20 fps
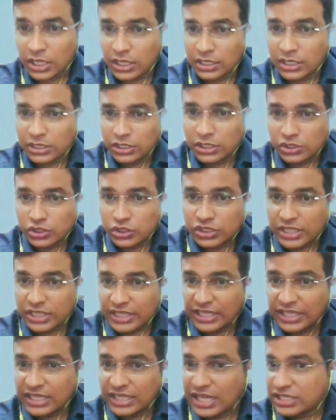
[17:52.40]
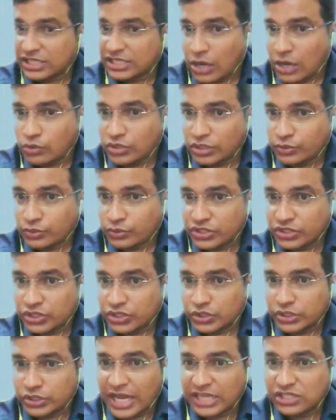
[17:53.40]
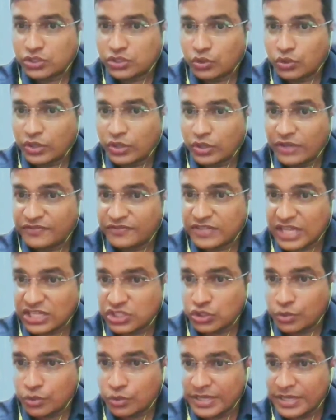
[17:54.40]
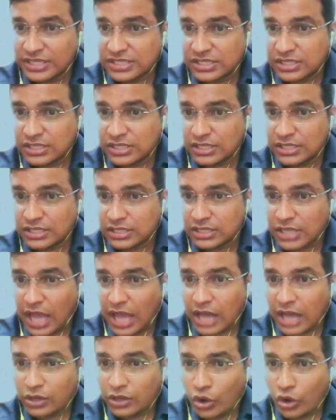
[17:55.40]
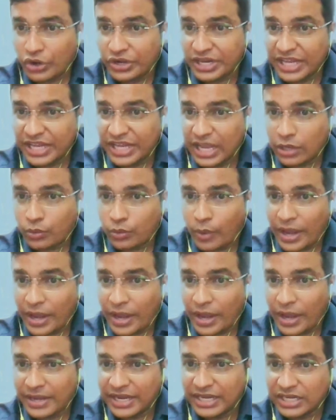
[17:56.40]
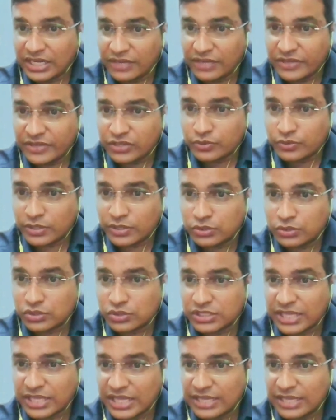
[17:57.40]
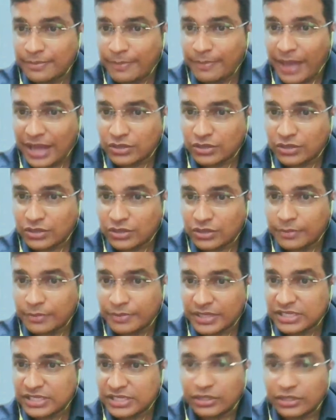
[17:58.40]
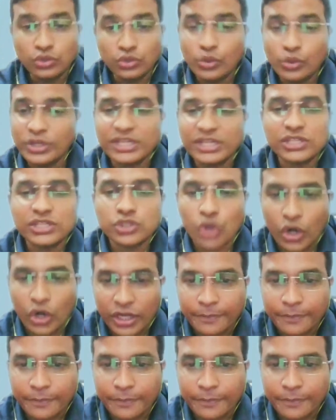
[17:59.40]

So Sarin has a counter question to that. So if such domains are already acquired by individual to sell them back to the companies, no, it is not.